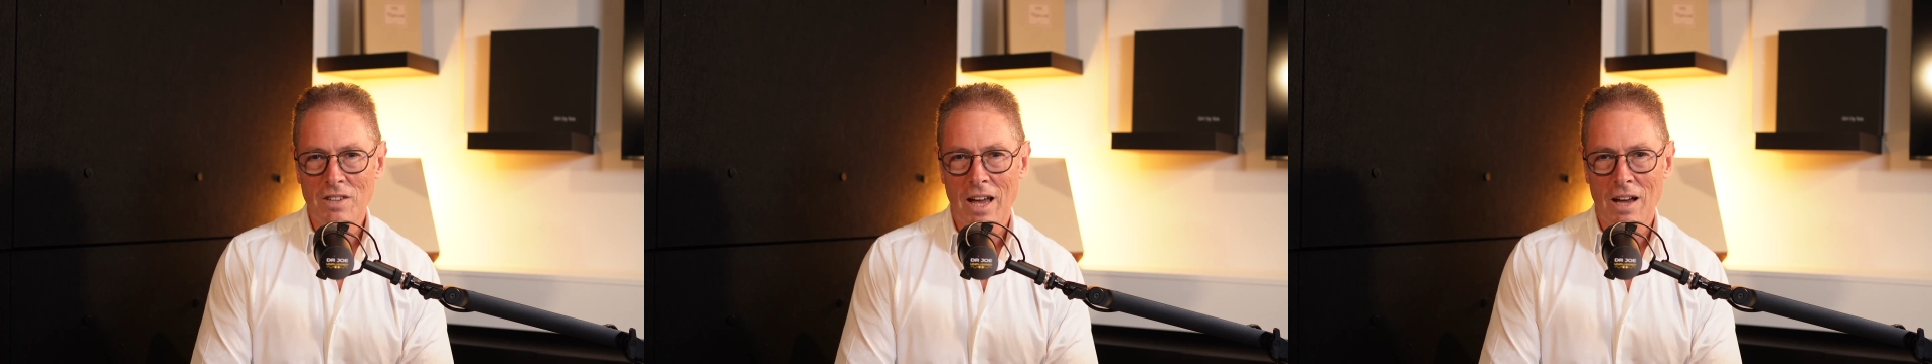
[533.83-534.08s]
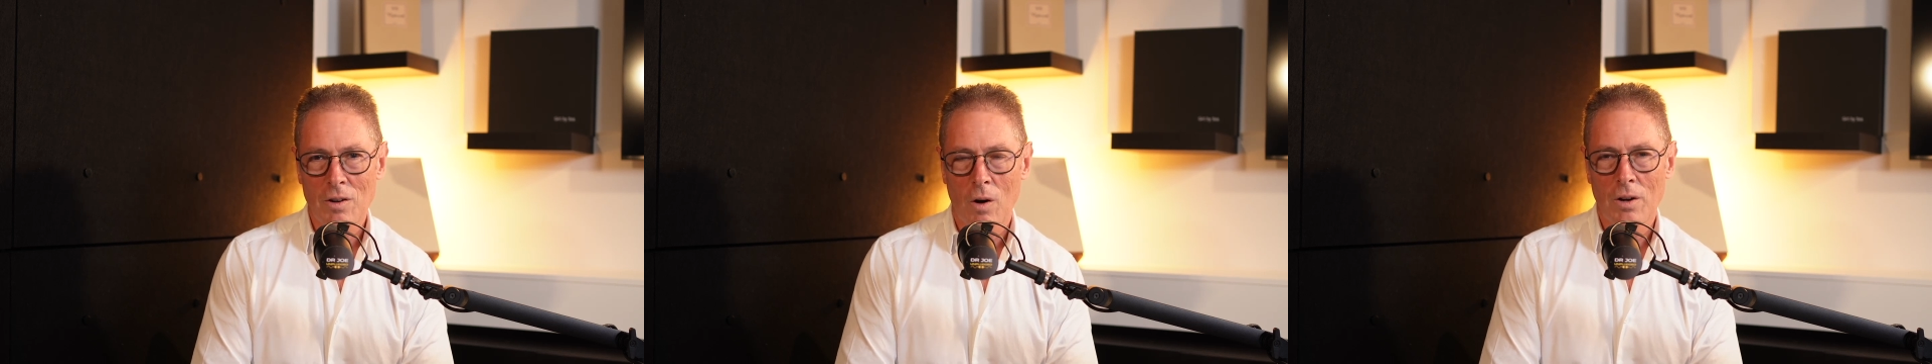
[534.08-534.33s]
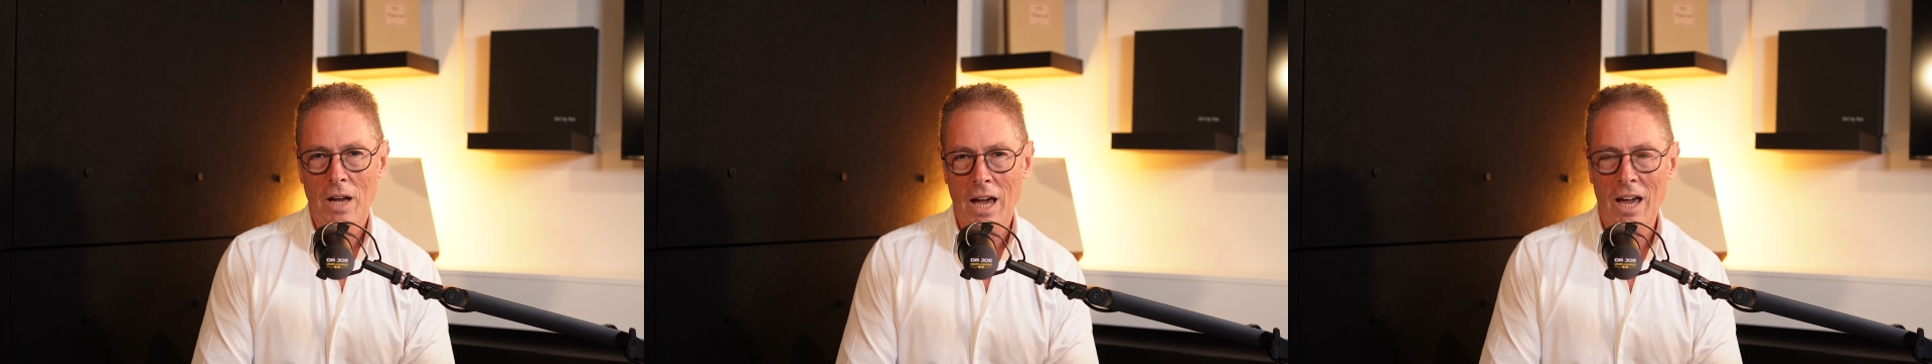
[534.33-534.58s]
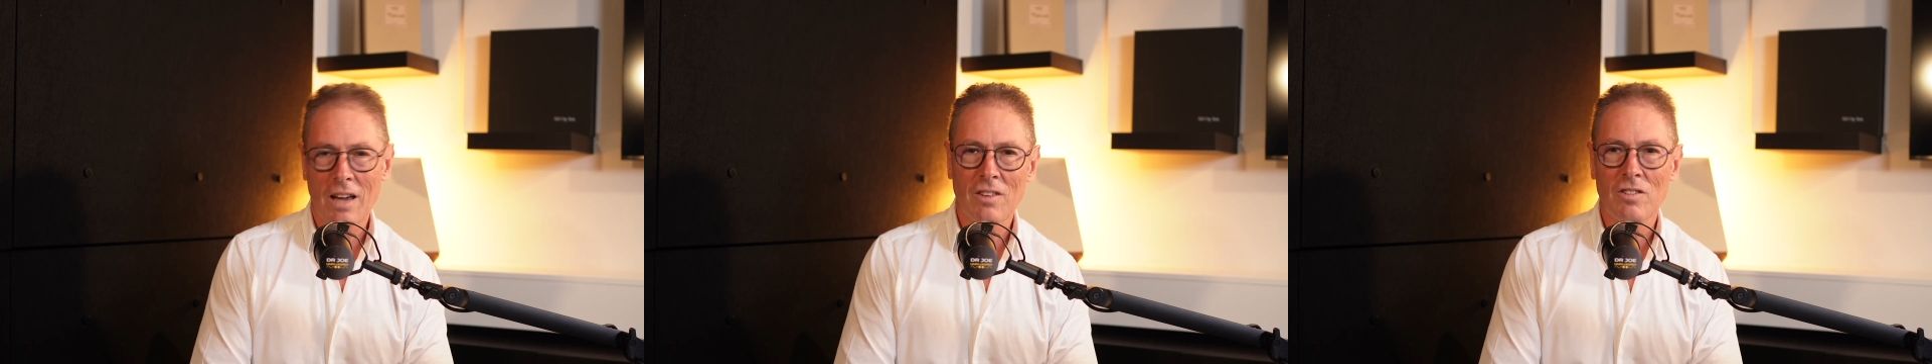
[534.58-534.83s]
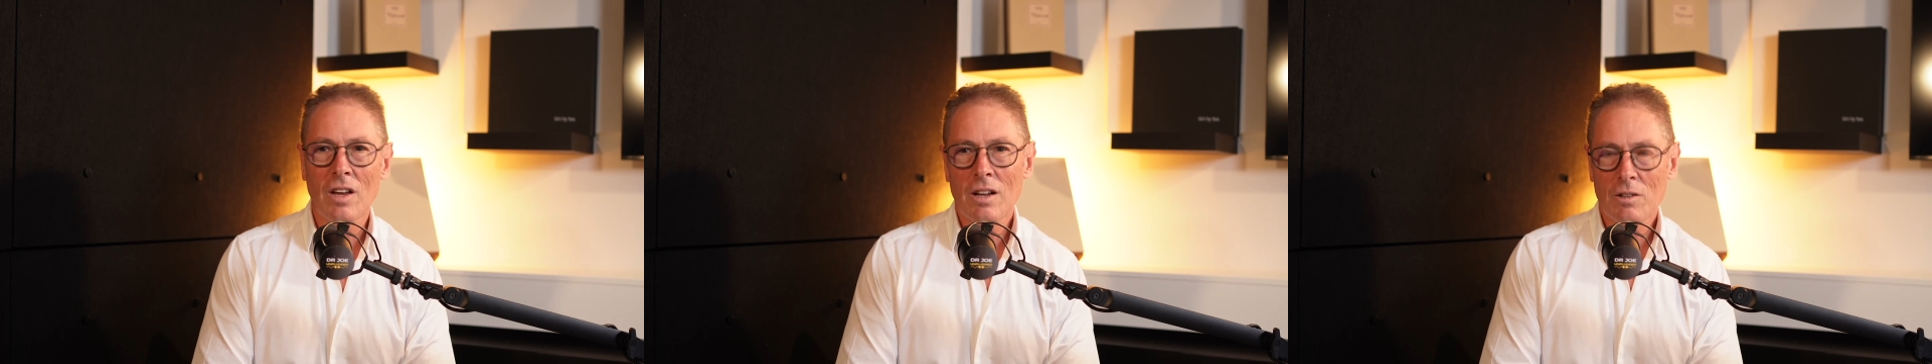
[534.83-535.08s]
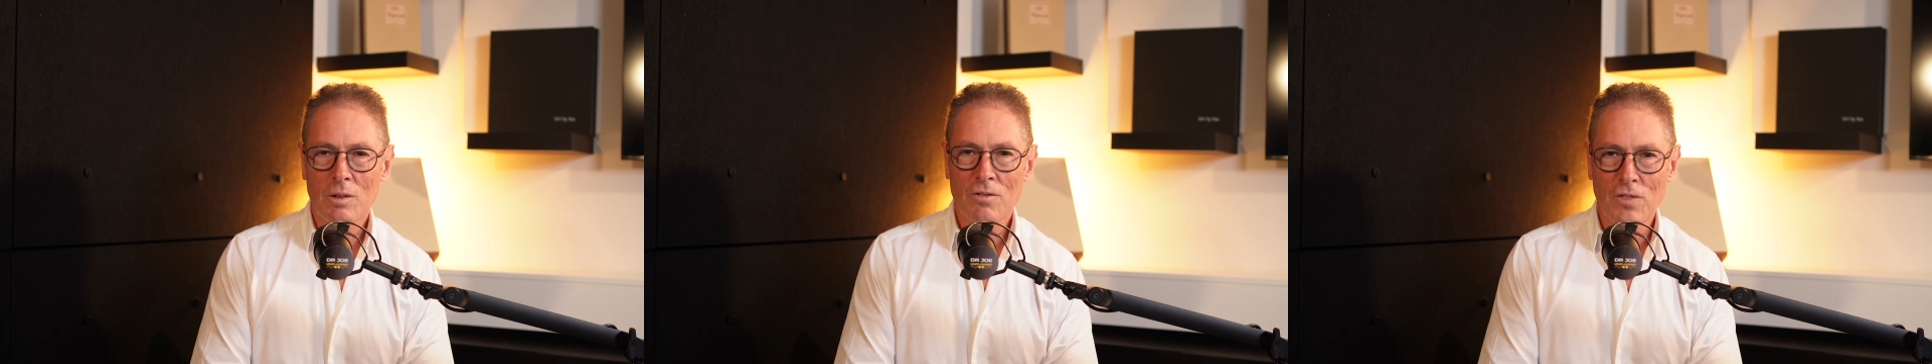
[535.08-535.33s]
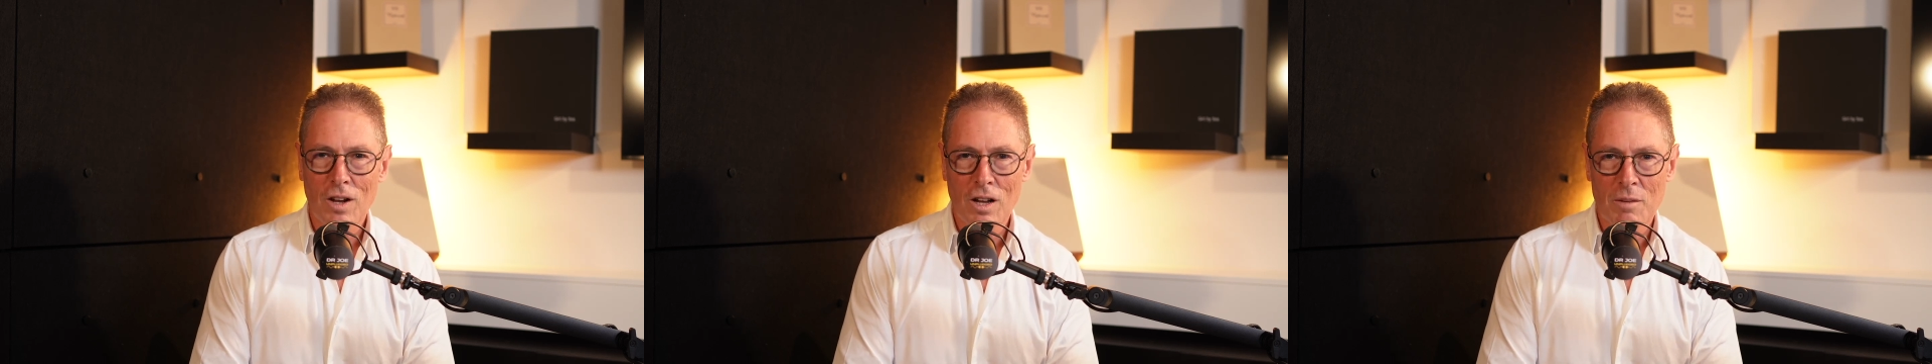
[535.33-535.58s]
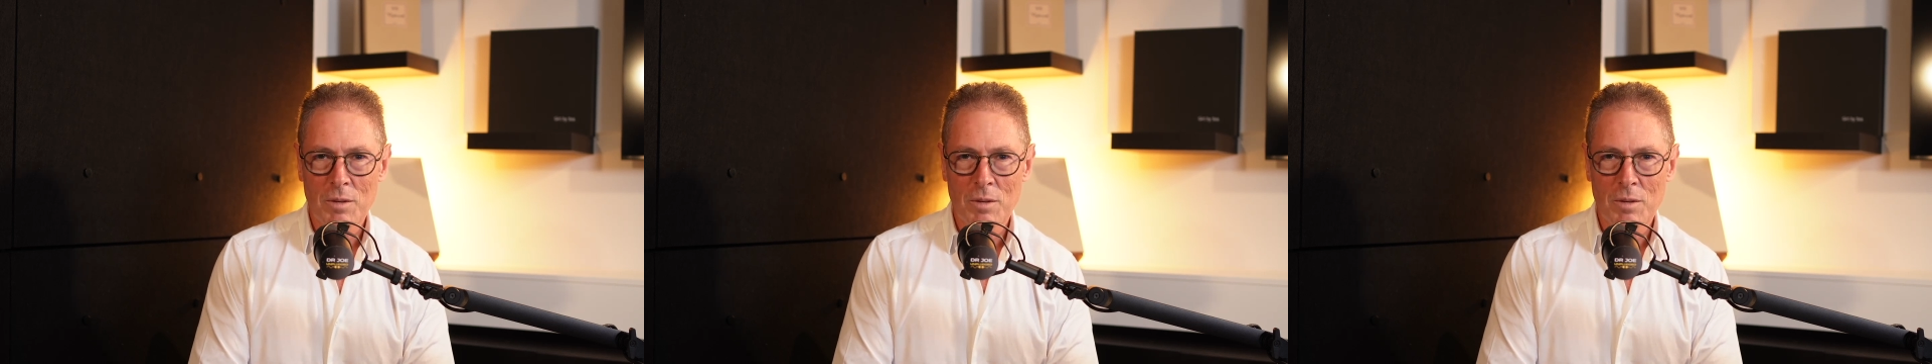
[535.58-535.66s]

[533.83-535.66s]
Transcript: out on X. You can follow me